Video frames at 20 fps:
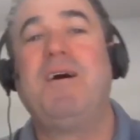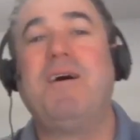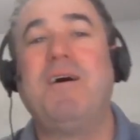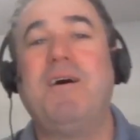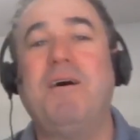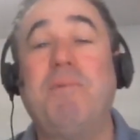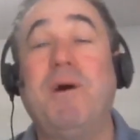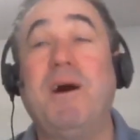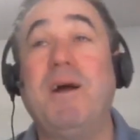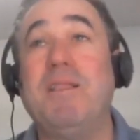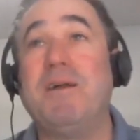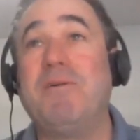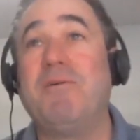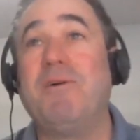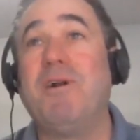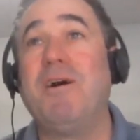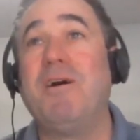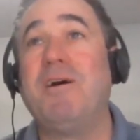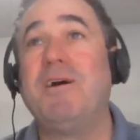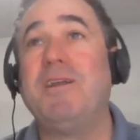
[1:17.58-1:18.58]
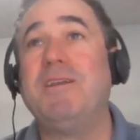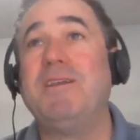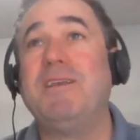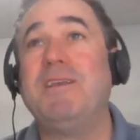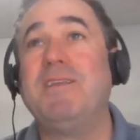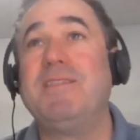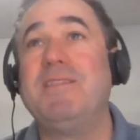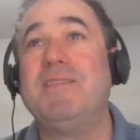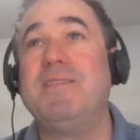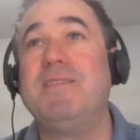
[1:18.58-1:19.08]
by Legrand
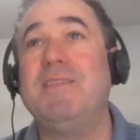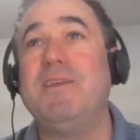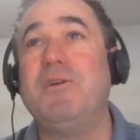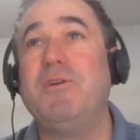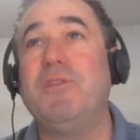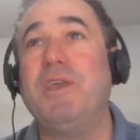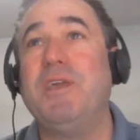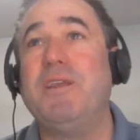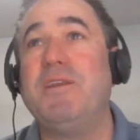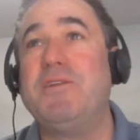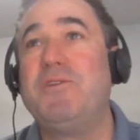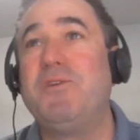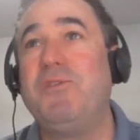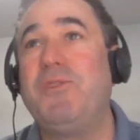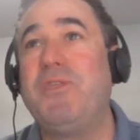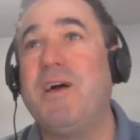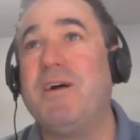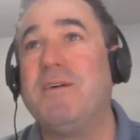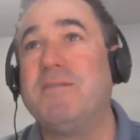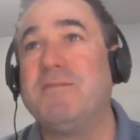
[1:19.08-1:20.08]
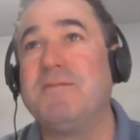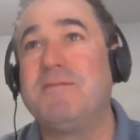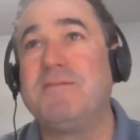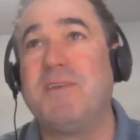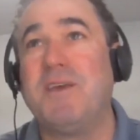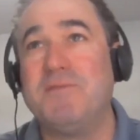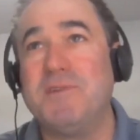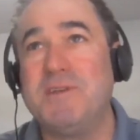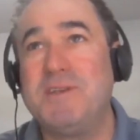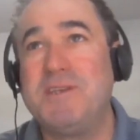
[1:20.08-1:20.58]
near the end of
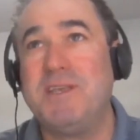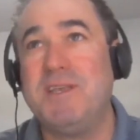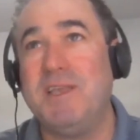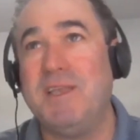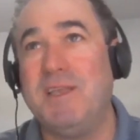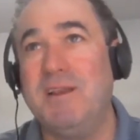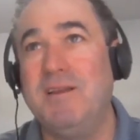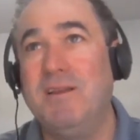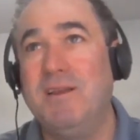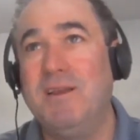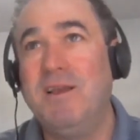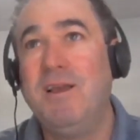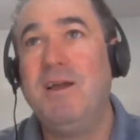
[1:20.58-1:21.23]
2017.